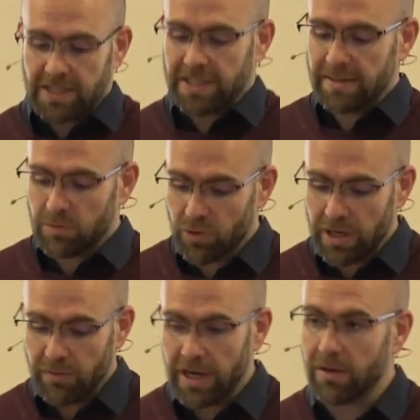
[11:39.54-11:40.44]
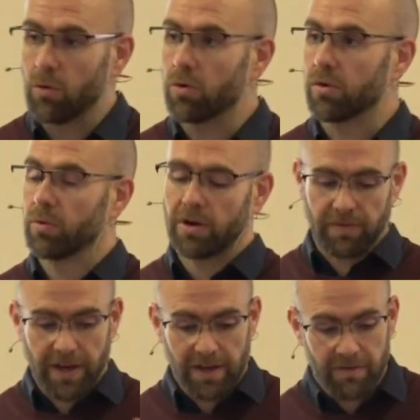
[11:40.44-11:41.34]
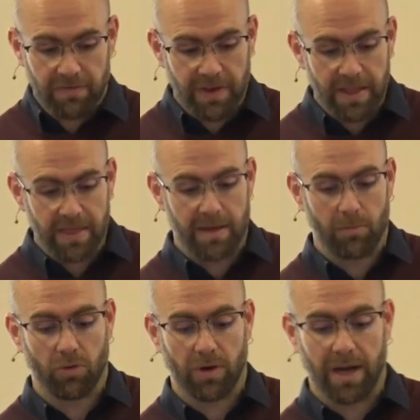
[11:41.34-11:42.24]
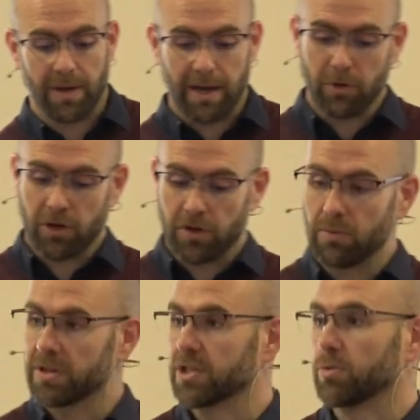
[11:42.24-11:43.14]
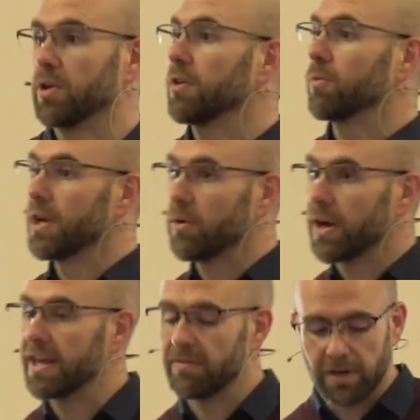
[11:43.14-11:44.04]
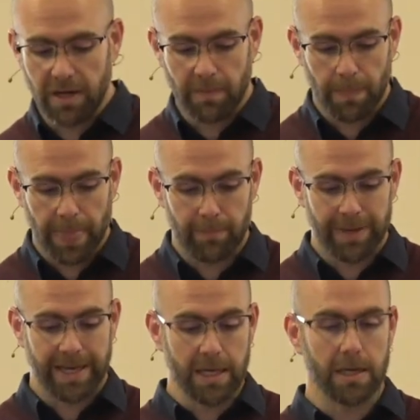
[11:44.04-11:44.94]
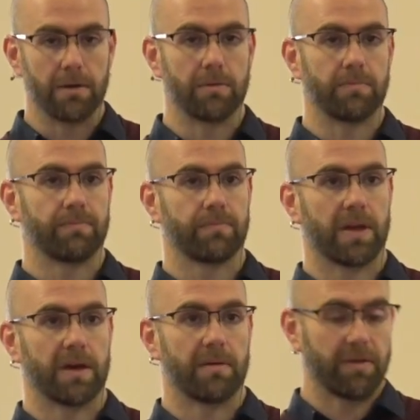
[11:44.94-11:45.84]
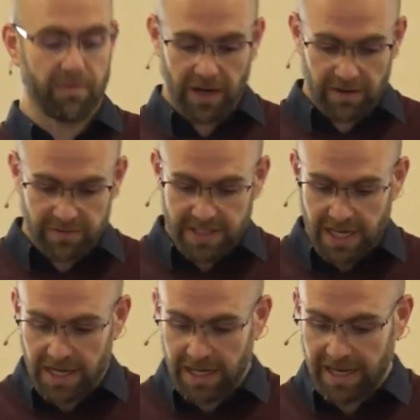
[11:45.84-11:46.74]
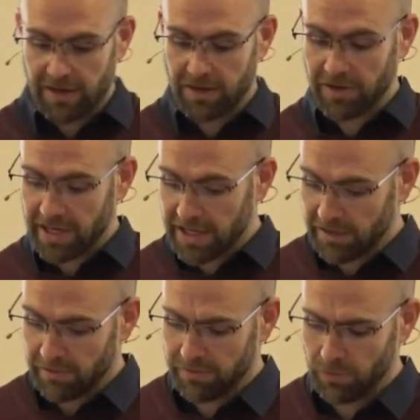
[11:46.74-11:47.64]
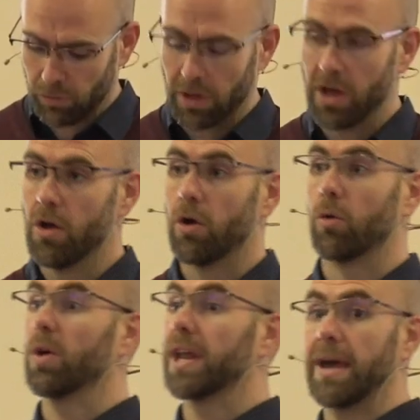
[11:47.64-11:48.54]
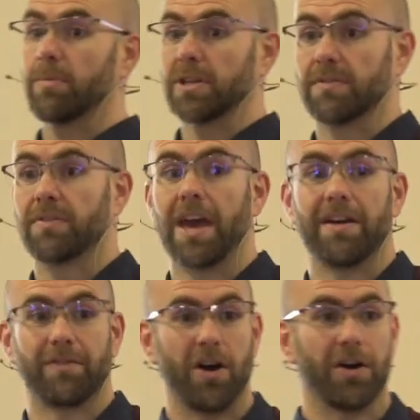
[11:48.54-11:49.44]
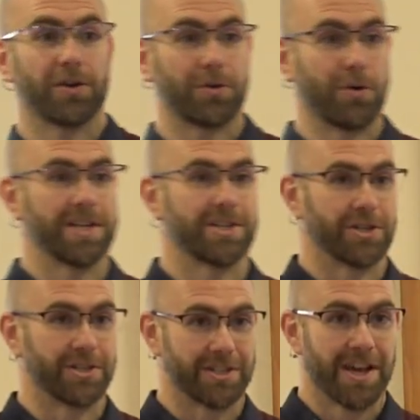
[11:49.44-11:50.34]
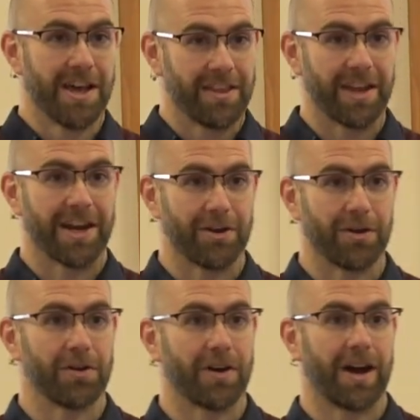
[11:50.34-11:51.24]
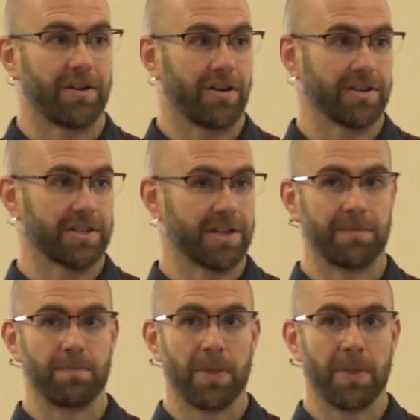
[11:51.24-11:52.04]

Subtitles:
just seems really, really awkward. What if I offend them? Or I'm not good with this. Where do I even begin? Afraid of standing out, looking like a fool? Or what happens if they have hard questions that I don't know how to answer?